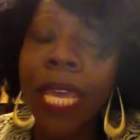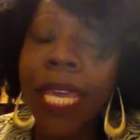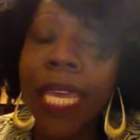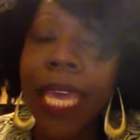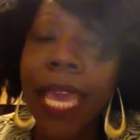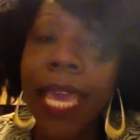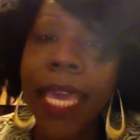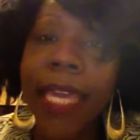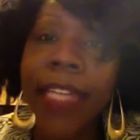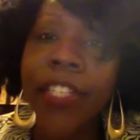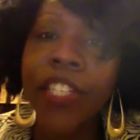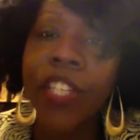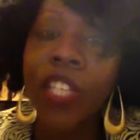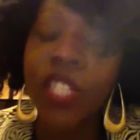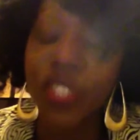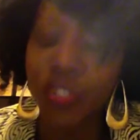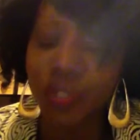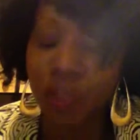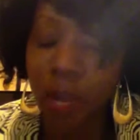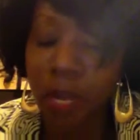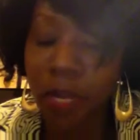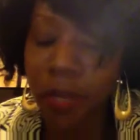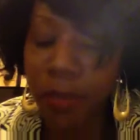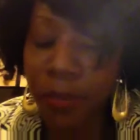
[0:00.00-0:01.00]
engage in
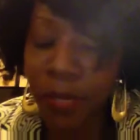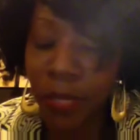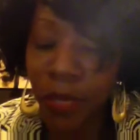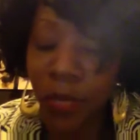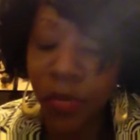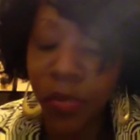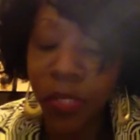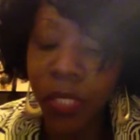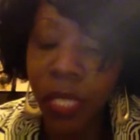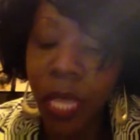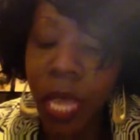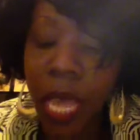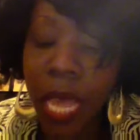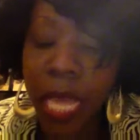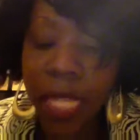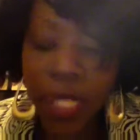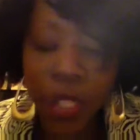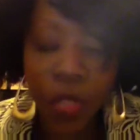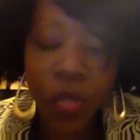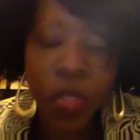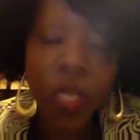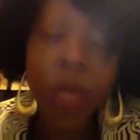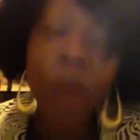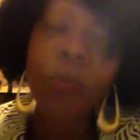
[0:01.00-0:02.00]
drug abuse
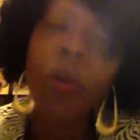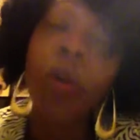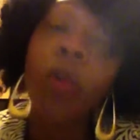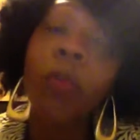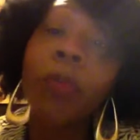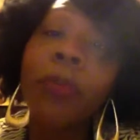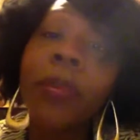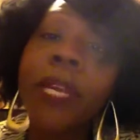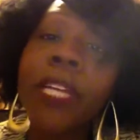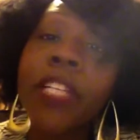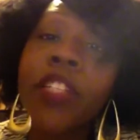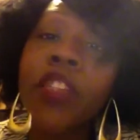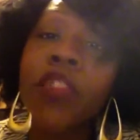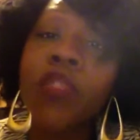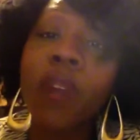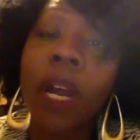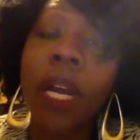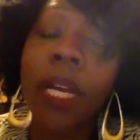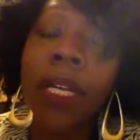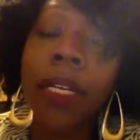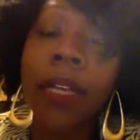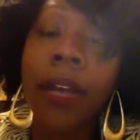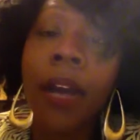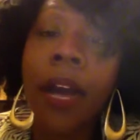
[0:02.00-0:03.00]
to the appropriate
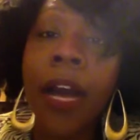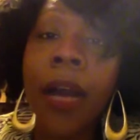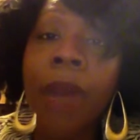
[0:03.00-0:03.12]
drug